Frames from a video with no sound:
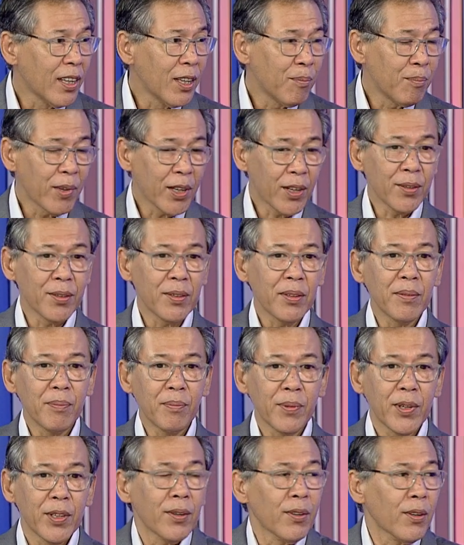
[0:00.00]
because
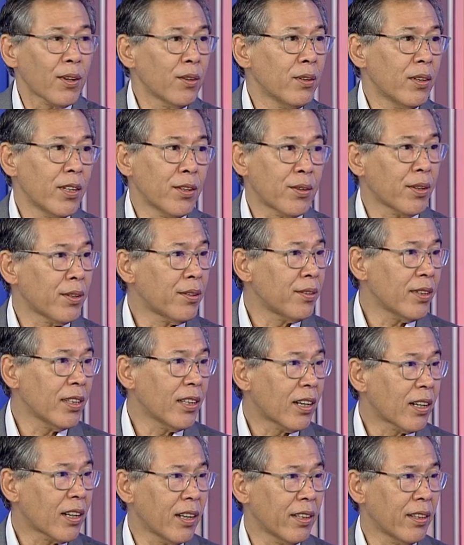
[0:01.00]
prison conditions in
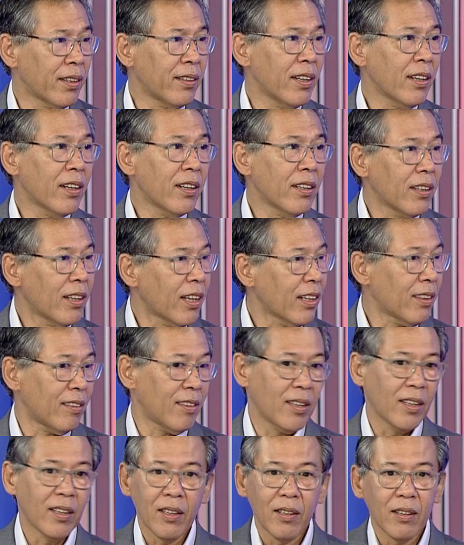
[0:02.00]
our country are not
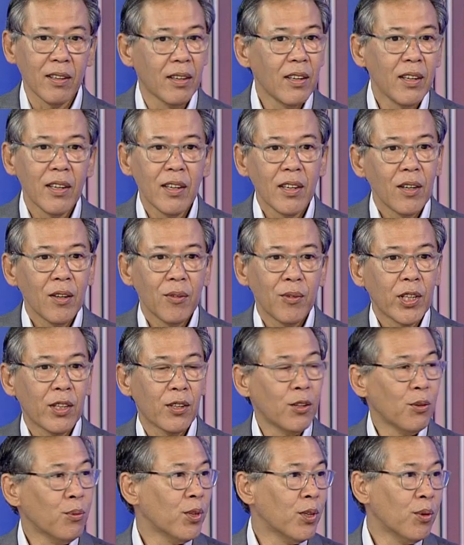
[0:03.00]
uh, what
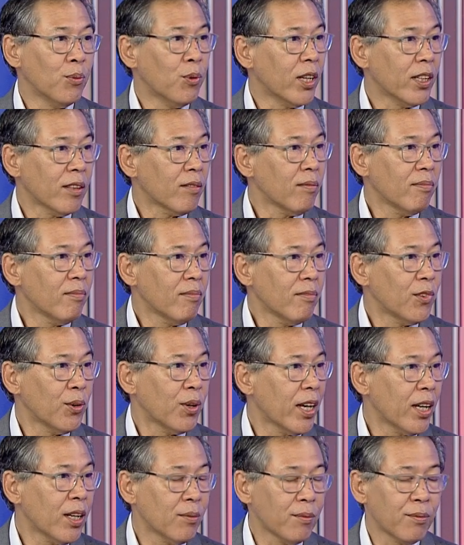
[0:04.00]
you would want to
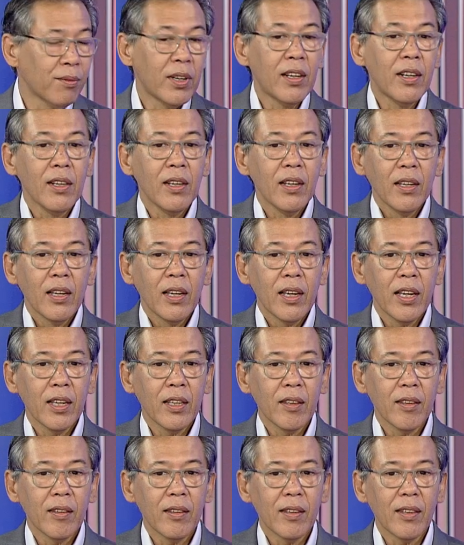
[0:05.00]
have.
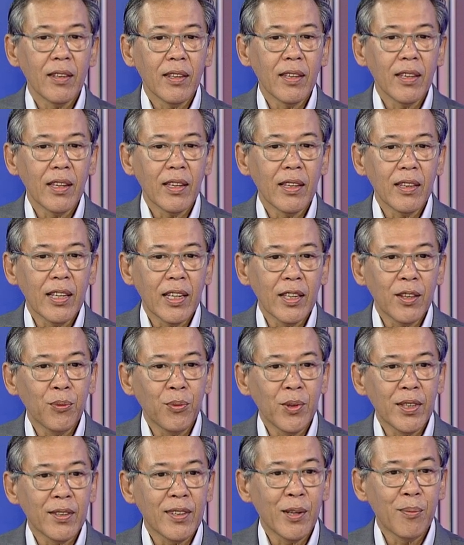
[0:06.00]
And that
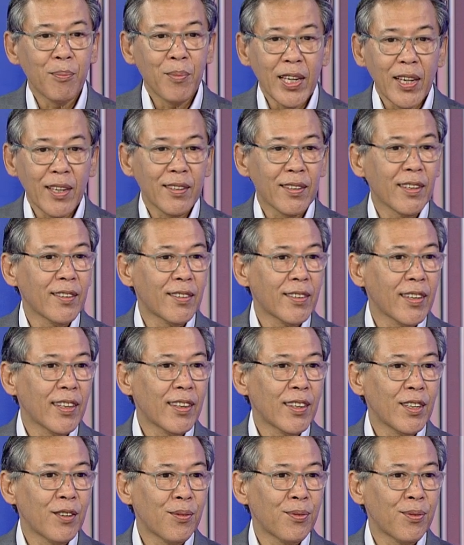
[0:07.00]
was the biggest
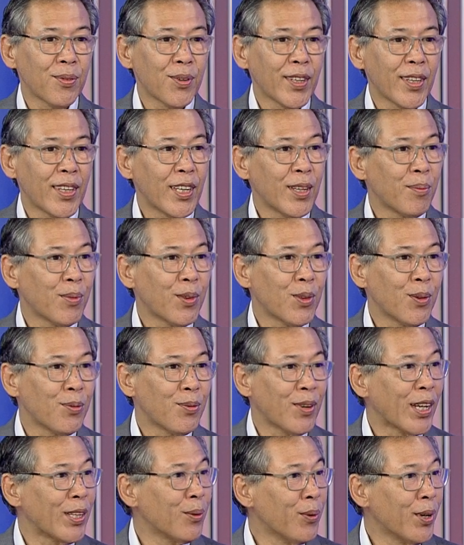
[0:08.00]
incentive for them to
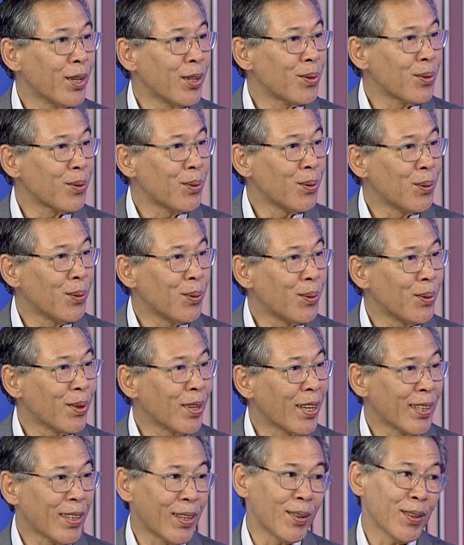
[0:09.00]
find ways to
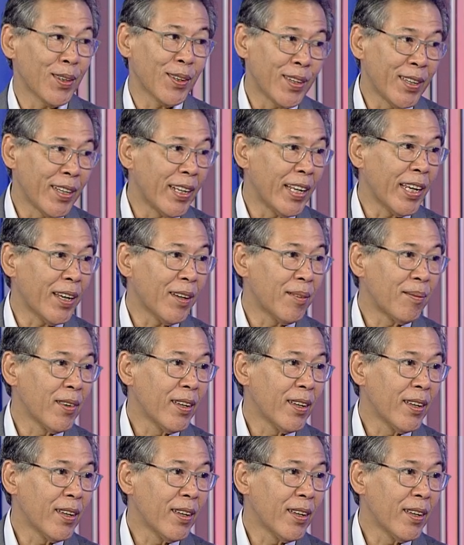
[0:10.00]
get out early.